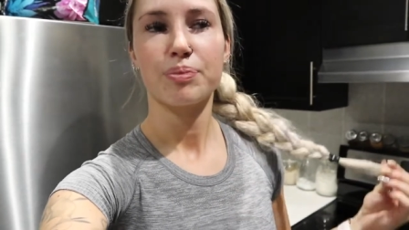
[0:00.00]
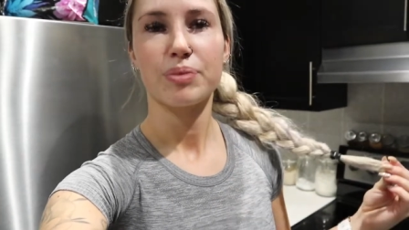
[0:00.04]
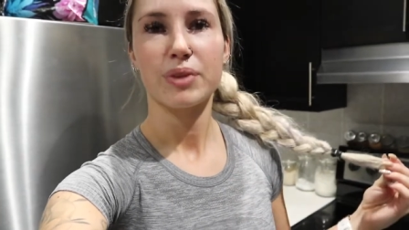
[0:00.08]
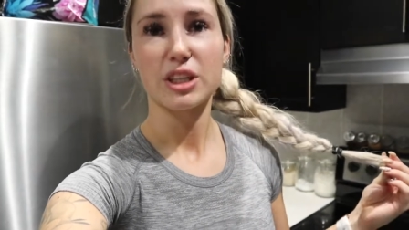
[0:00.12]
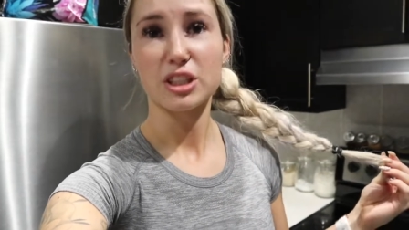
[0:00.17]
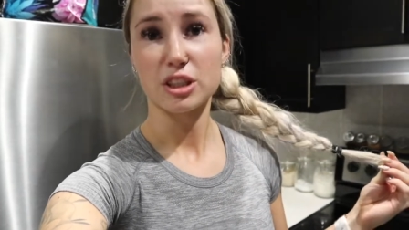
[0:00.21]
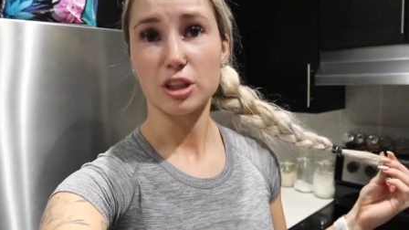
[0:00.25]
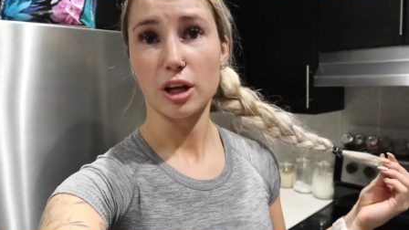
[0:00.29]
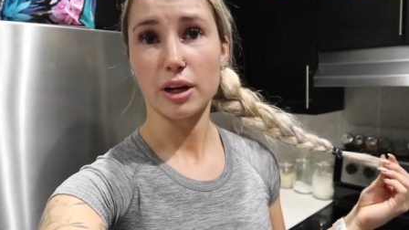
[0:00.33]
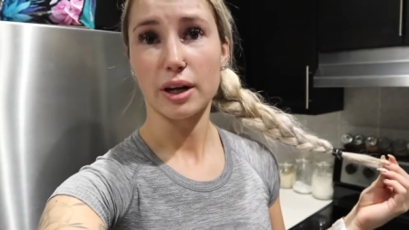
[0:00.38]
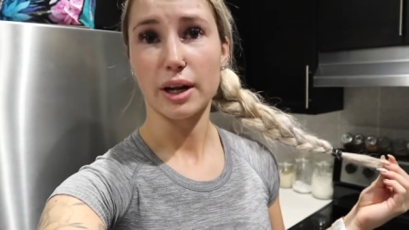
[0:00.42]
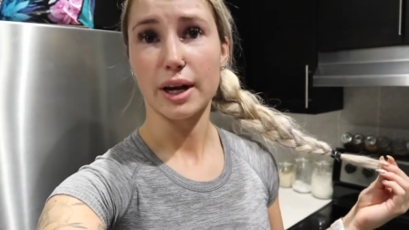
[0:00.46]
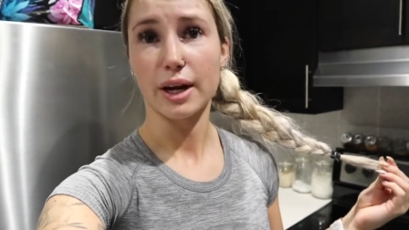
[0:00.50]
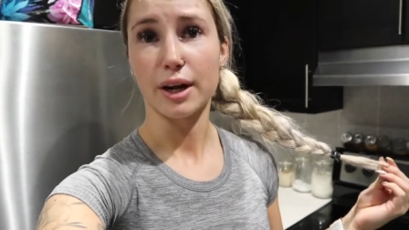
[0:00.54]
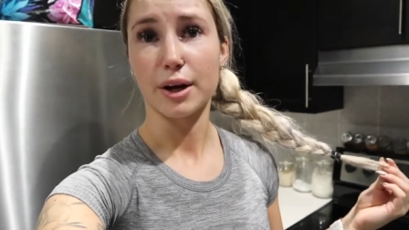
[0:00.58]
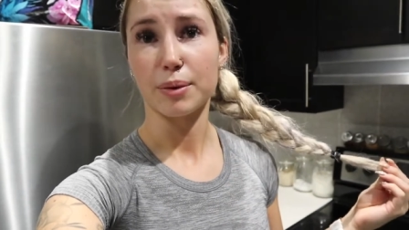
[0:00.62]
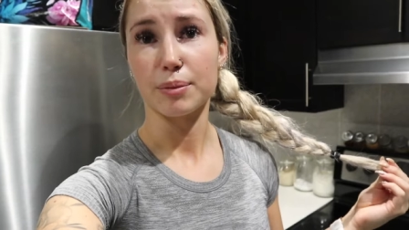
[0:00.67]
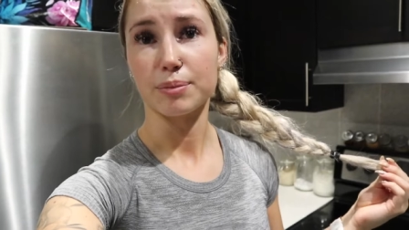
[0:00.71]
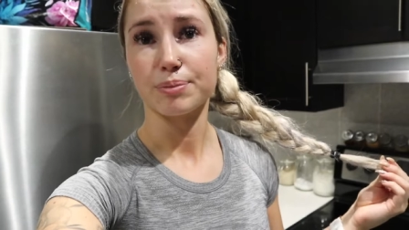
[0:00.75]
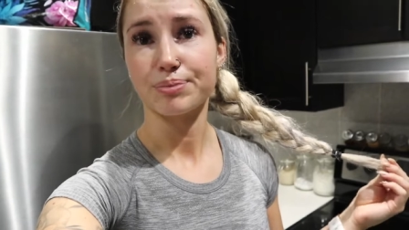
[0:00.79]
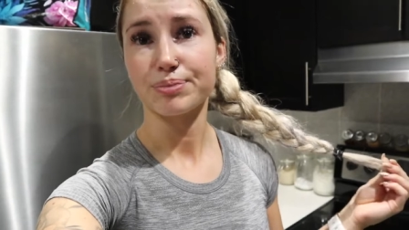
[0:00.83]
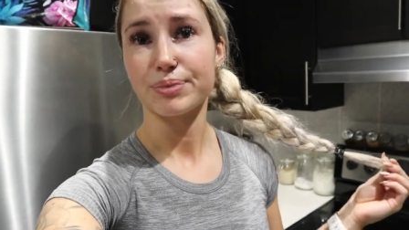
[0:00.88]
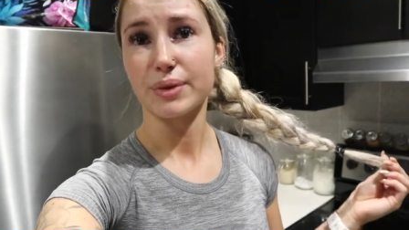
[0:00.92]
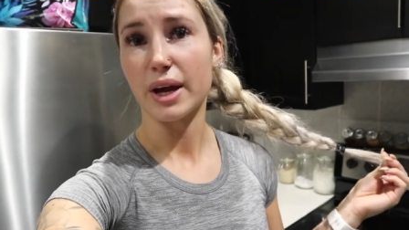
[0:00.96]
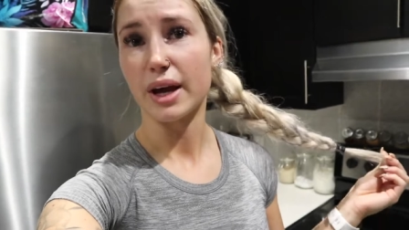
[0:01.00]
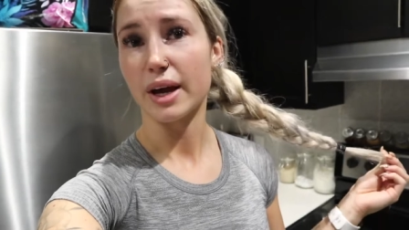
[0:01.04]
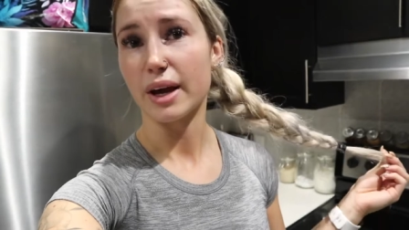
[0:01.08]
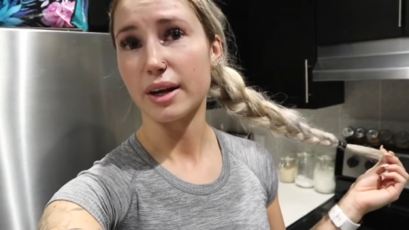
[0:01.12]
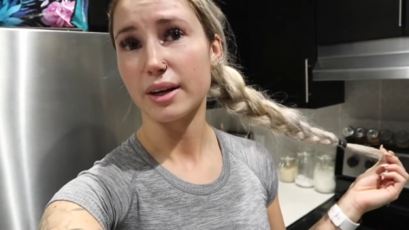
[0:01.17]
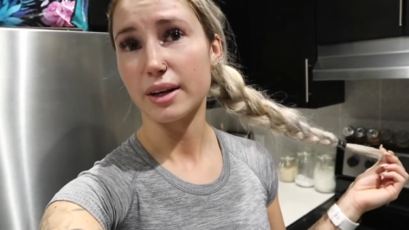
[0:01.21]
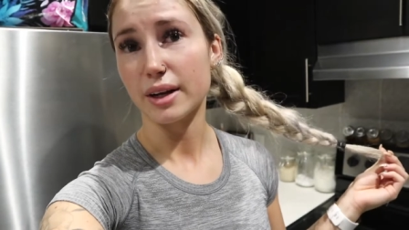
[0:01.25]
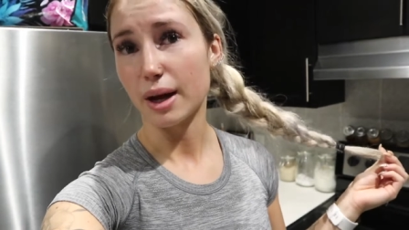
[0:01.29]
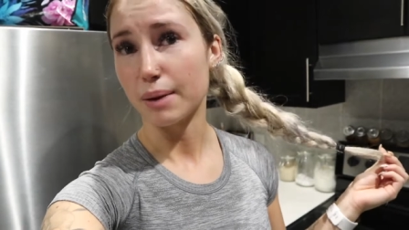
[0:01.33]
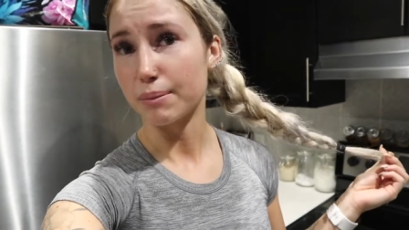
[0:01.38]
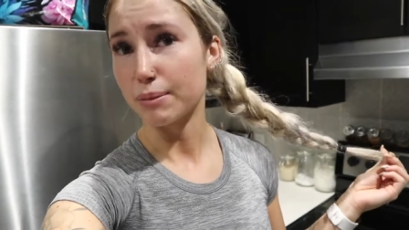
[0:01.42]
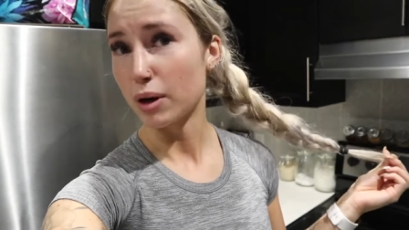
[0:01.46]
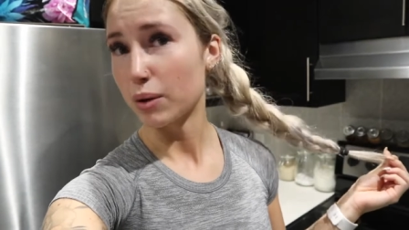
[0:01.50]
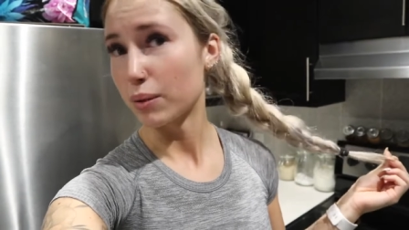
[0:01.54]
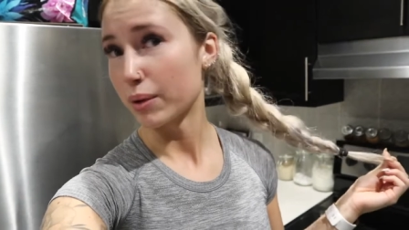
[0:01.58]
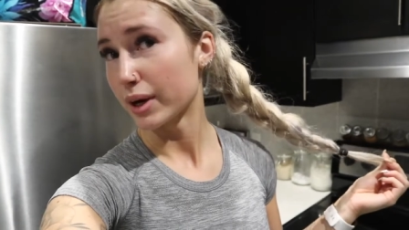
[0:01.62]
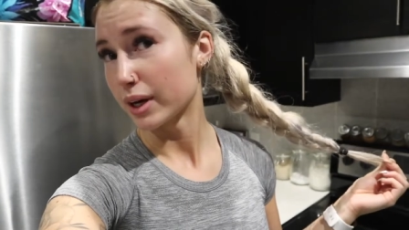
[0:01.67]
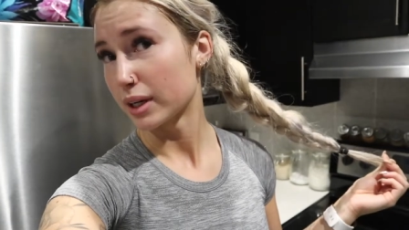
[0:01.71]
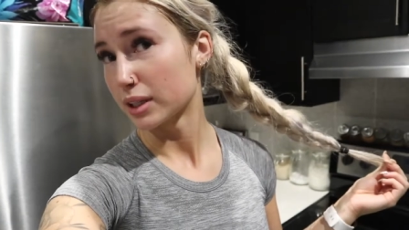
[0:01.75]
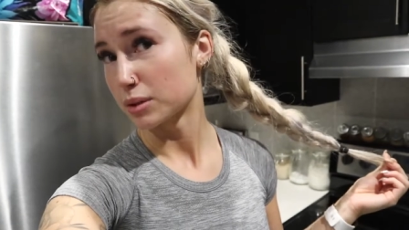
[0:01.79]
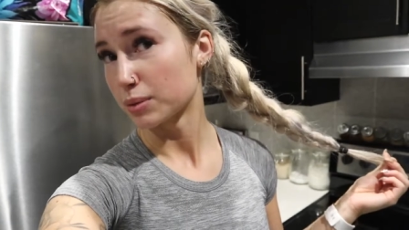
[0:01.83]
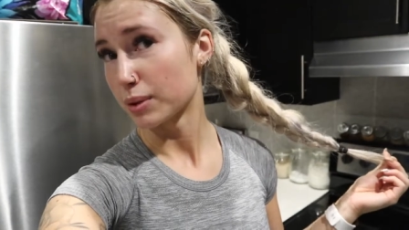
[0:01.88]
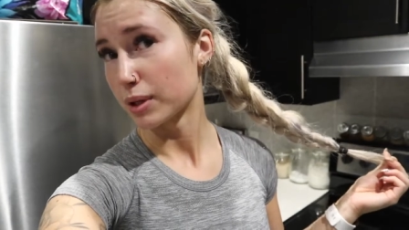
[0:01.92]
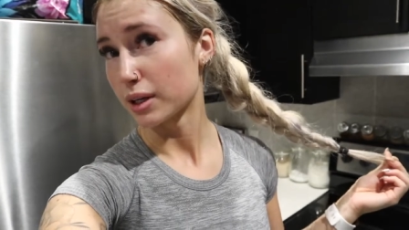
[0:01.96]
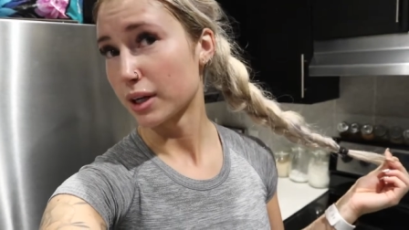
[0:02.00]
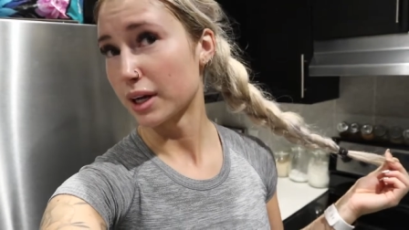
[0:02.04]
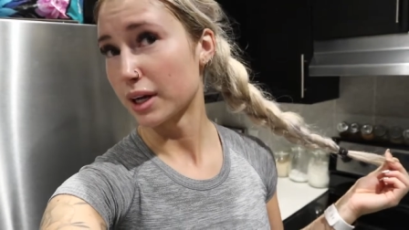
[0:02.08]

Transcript: there's a lot of hair and I'm not wearing it to work